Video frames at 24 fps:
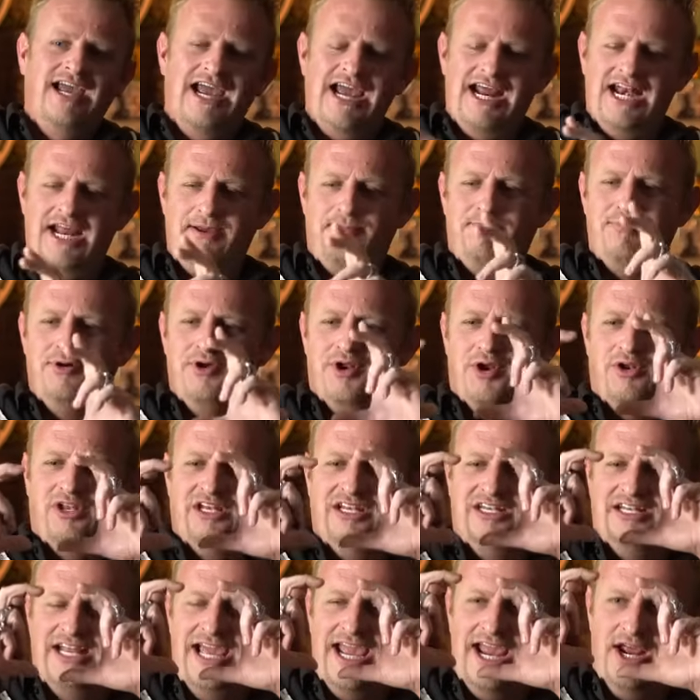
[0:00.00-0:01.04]
And they put a
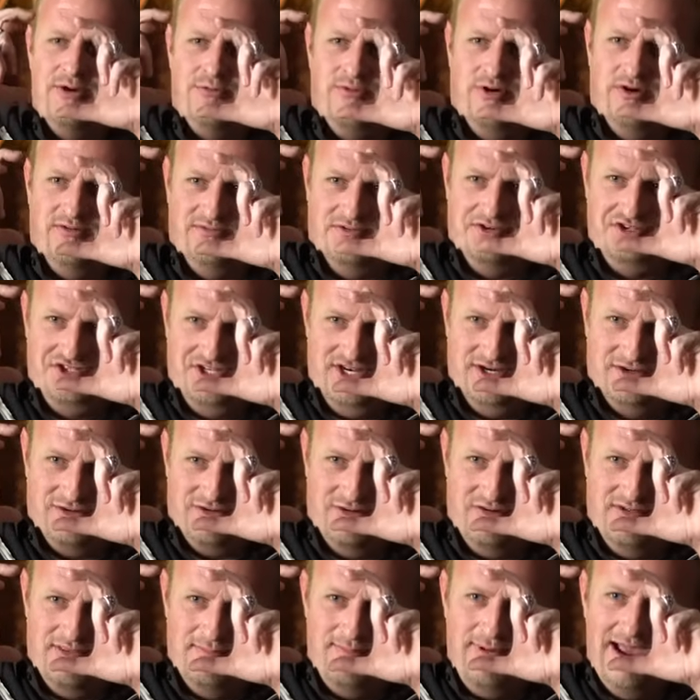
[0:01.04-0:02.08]
Land Rover sticker
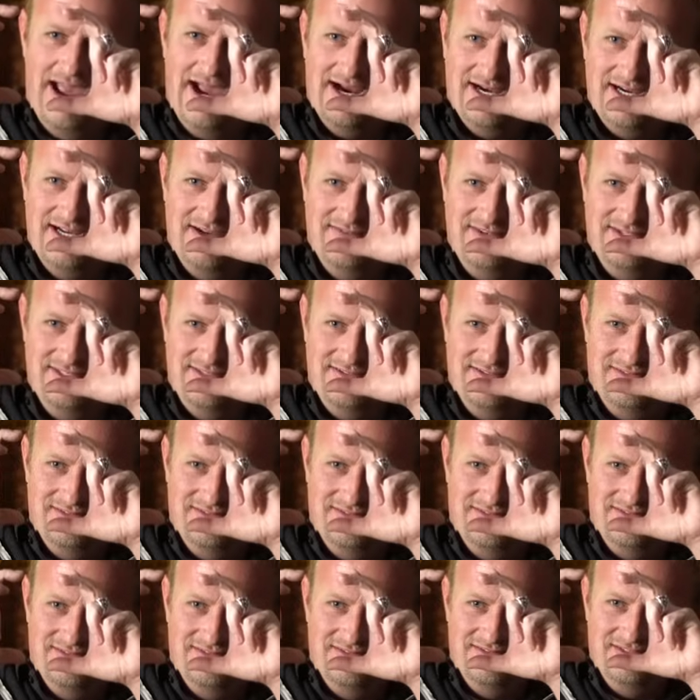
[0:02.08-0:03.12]
on the back of it.
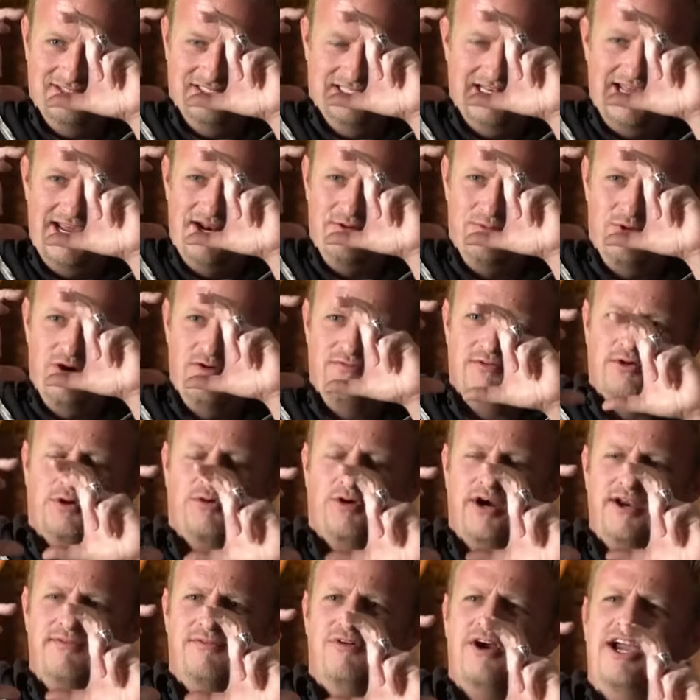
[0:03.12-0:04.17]
Land Rover
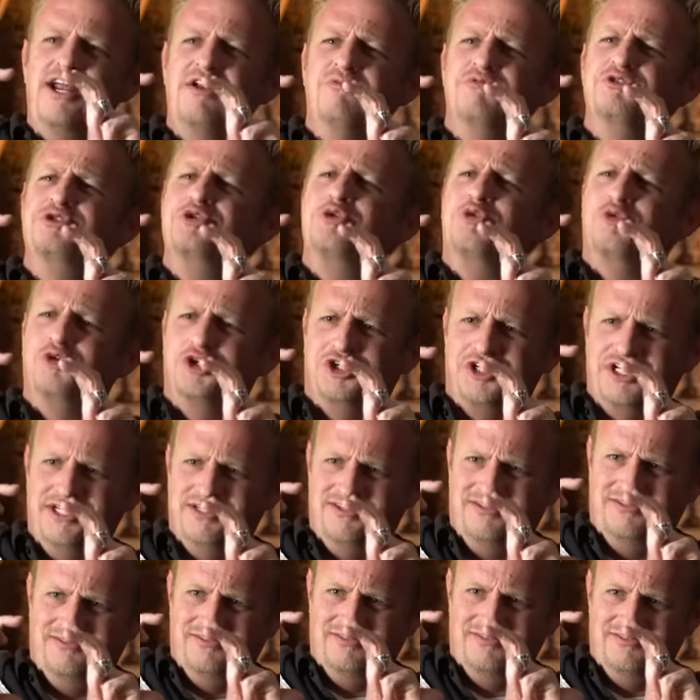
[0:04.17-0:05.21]
Greenville, and it was
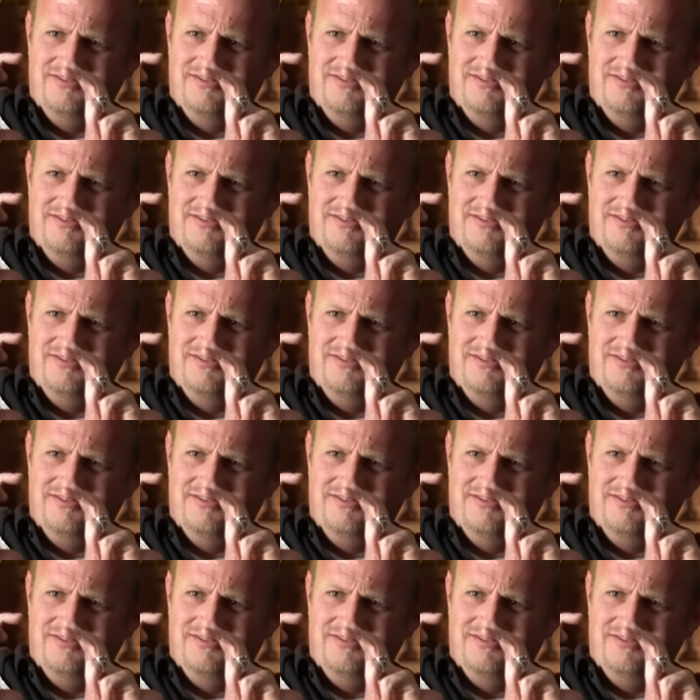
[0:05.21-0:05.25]
crooked.